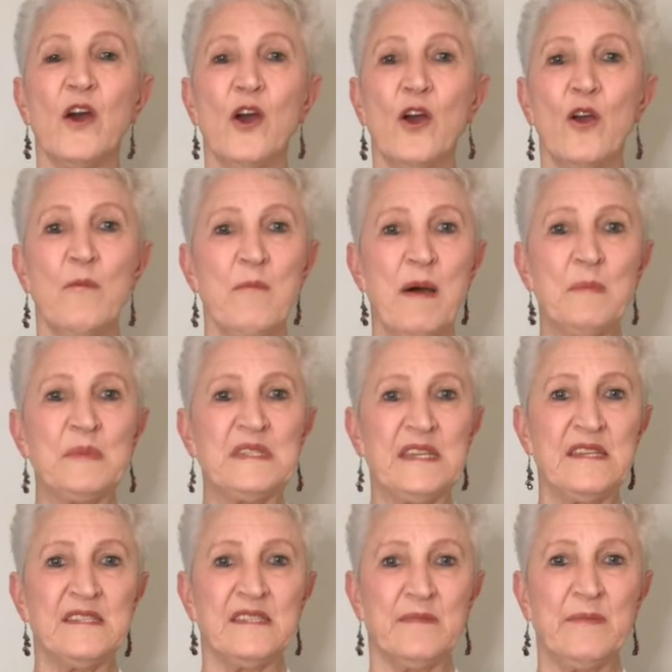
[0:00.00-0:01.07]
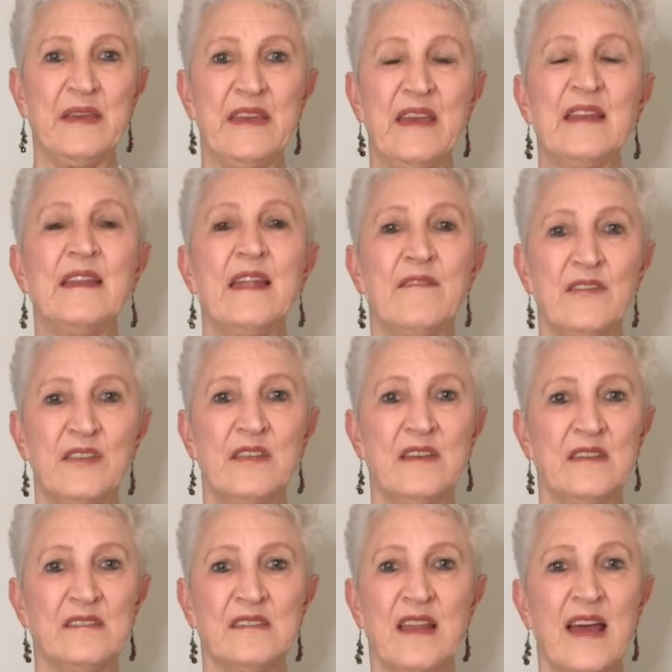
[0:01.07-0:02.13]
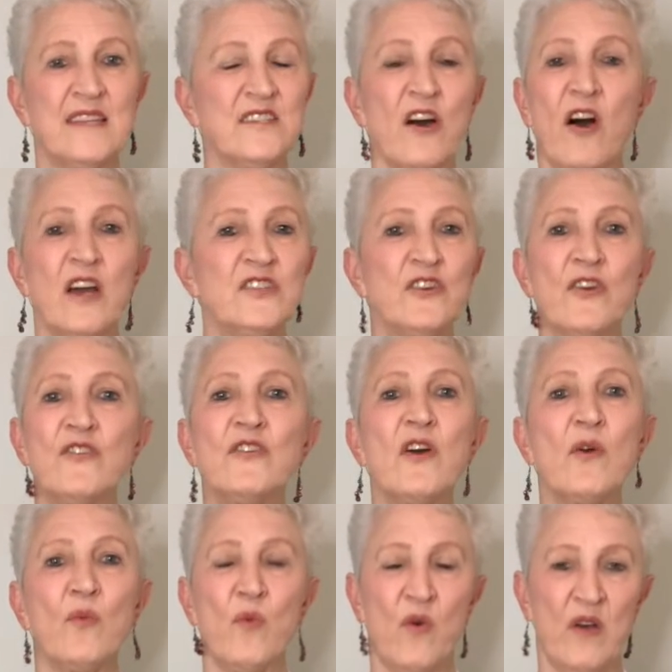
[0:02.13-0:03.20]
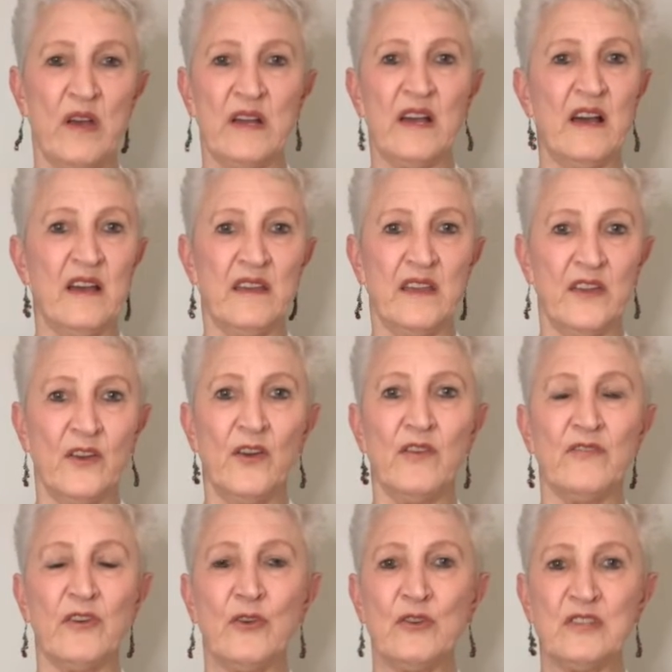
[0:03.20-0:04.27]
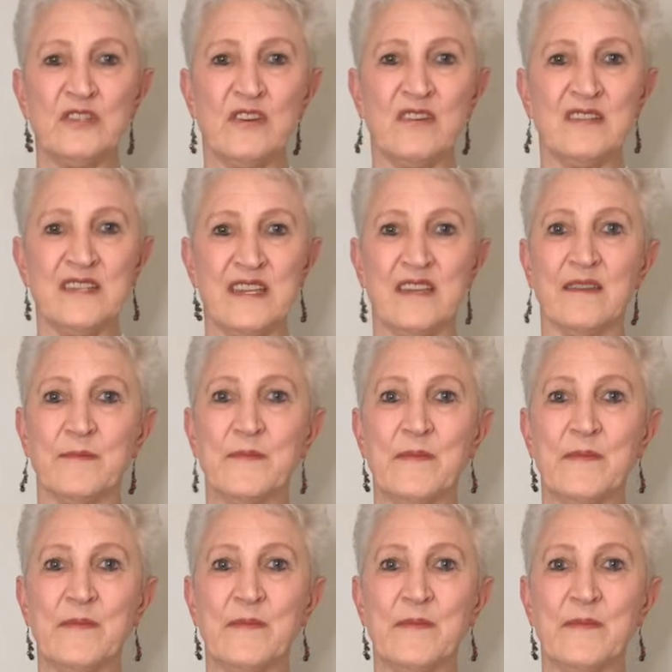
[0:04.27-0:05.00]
Her mum said to me 11 years later, I don't know why I can't get over her dying.